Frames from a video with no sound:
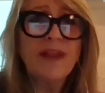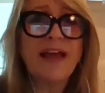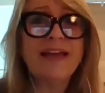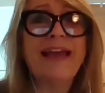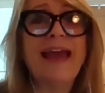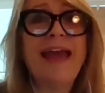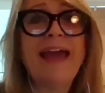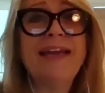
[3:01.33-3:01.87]

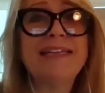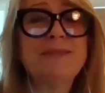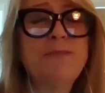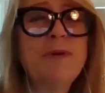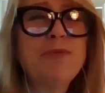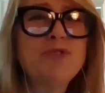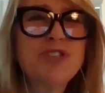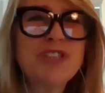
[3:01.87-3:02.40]
Again, it's
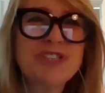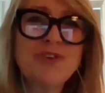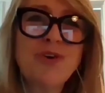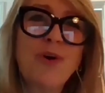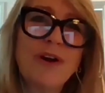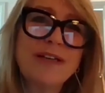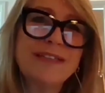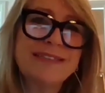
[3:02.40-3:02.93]
people just
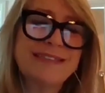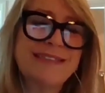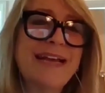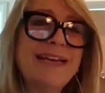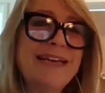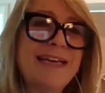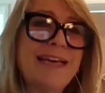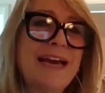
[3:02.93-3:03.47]
not
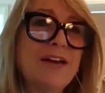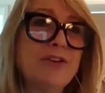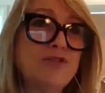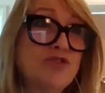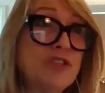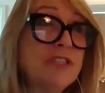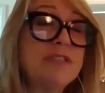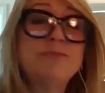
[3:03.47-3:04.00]
understanding how
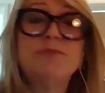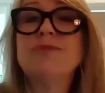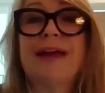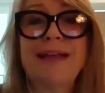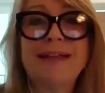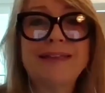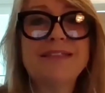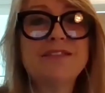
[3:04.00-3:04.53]
treatable
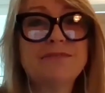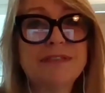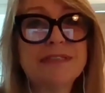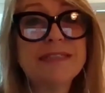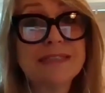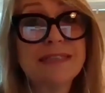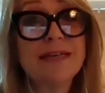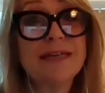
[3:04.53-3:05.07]
cancer
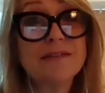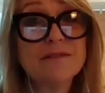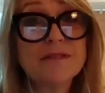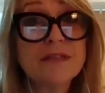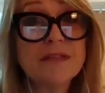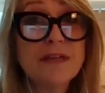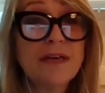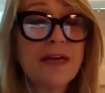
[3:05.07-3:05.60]
is now.
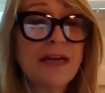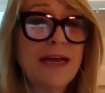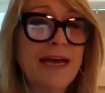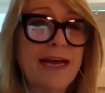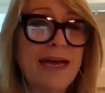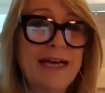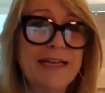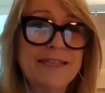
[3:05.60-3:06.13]

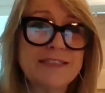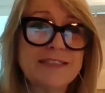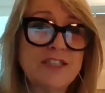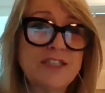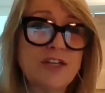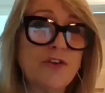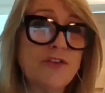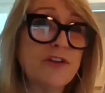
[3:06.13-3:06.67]
And
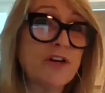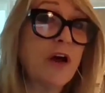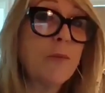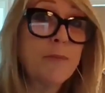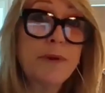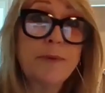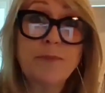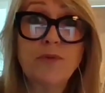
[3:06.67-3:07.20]
there are
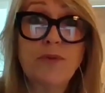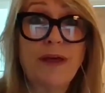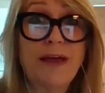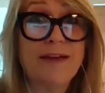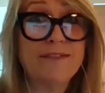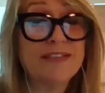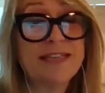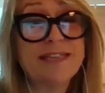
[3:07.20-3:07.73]
people that
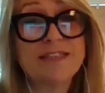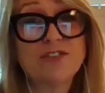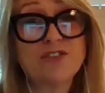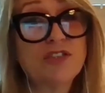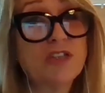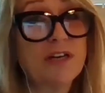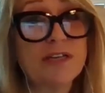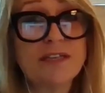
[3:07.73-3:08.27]
have secondary
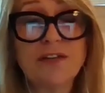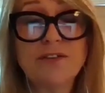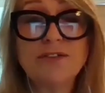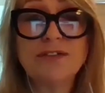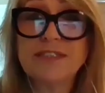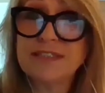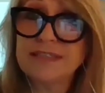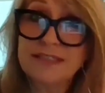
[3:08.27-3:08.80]

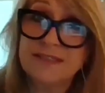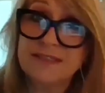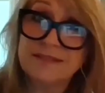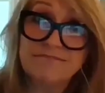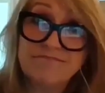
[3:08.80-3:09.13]
diagnosis